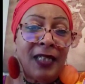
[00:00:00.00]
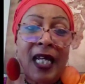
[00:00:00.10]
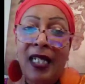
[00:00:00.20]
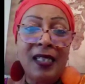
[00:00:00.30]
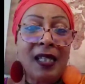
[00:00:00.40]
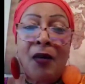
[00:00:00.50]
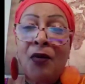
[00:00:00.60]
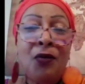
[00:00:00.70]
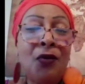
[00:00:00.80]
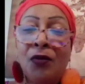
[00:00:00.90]
That is
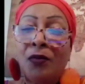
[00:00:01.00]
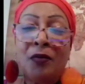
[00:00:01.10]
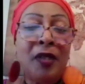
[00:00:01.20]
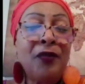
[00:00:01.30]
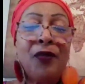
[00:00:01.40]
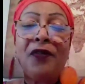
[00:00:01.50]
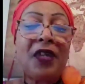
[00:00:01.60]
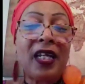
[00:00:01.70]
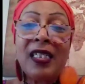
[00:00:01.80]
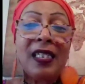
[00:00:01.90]
our home.
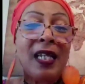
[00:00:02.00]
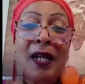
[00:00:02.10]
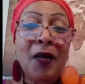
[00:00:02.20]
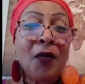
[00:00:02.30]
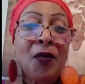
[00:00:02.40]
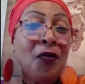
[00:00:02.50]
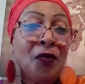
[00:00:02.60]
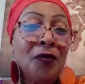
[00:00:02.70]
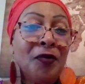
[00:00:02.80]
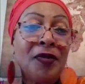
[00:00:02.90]
Monrovia is not our
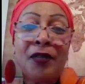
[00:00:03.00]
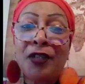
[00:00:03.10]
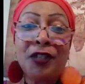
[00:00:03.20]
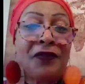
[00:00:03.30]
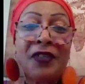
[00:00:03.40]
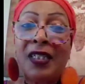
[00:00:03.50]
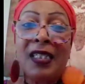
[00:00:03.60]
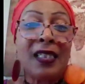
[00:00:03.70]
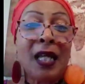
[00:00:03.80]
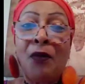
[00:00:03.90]
home.
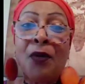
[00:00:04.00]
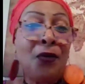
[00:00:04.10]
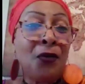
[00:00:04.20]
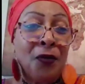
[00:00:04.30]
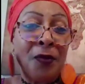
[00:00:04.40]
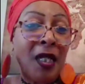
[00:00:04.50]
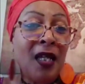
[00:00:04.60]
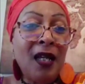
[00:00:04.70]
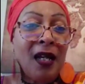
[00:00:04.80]
Crozierville is our home.